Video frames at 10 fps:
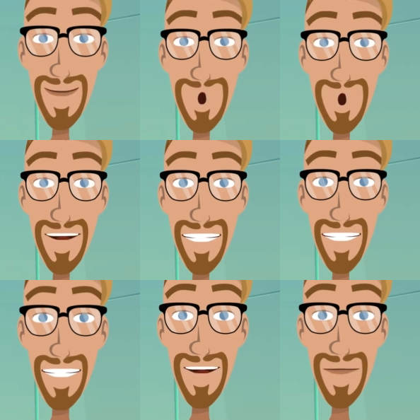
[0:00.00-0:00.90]
You need to
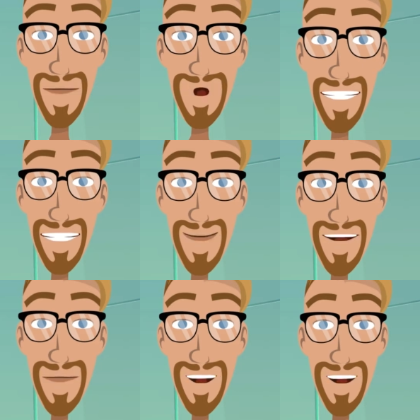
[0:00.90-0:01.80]
think about your
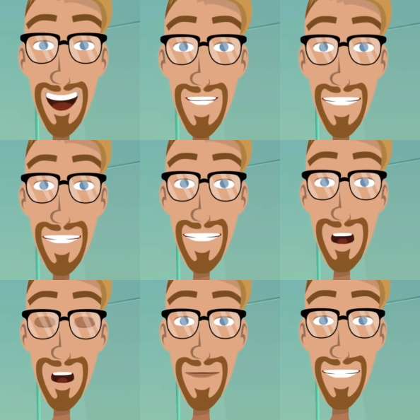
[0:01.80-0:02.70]
keywords in
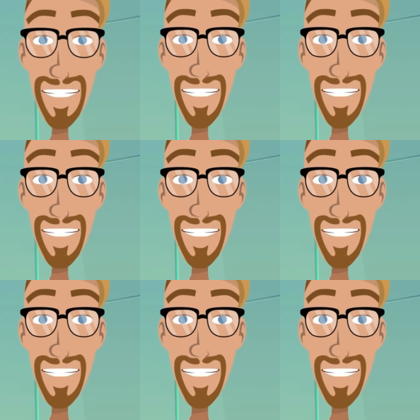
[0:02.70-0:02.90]
terms of